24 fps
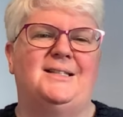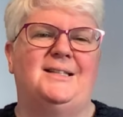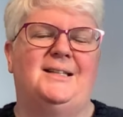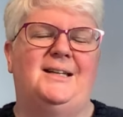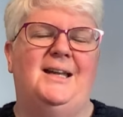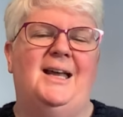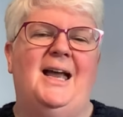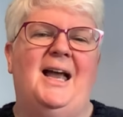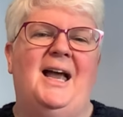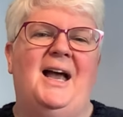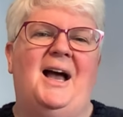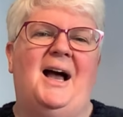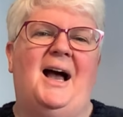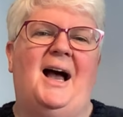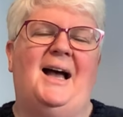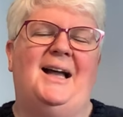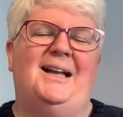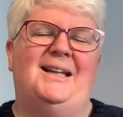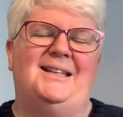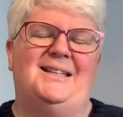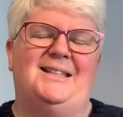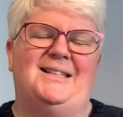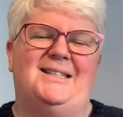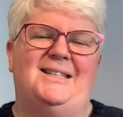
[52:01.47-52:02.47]

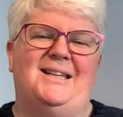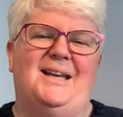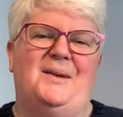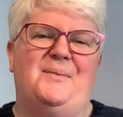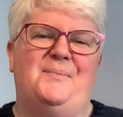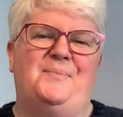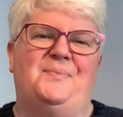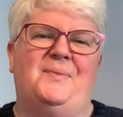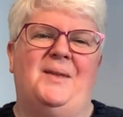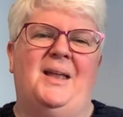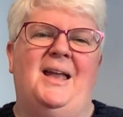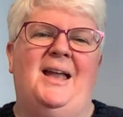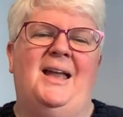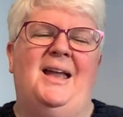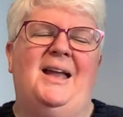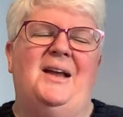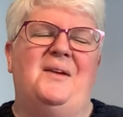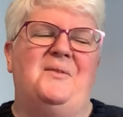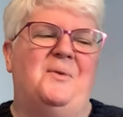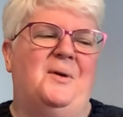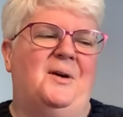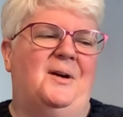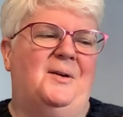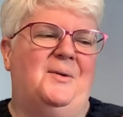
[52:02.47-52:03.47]
and
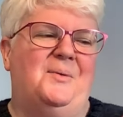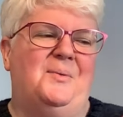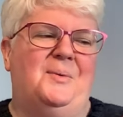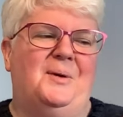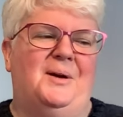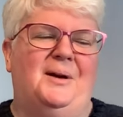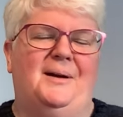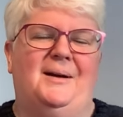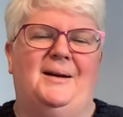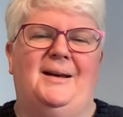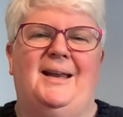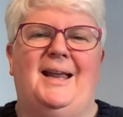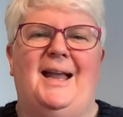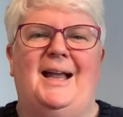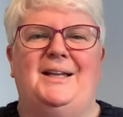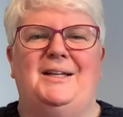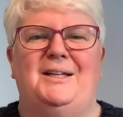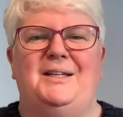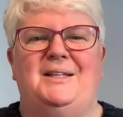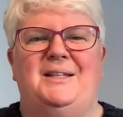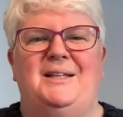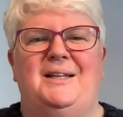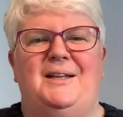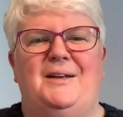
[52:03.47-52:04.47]
we're
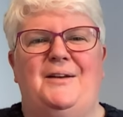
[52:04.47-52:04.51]
getting